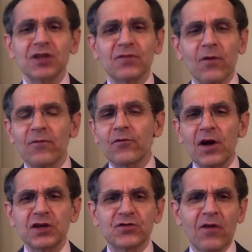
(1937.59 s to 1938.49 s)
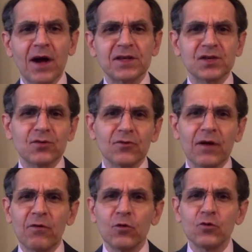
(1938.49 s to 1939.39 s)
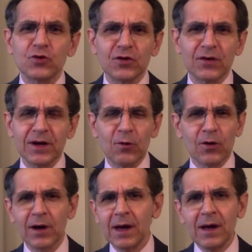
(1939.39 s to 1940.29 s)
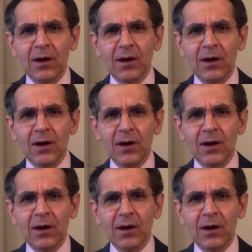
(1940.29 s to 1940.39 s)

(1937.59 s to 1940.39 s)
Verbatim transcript: it from French fries to revolutionary or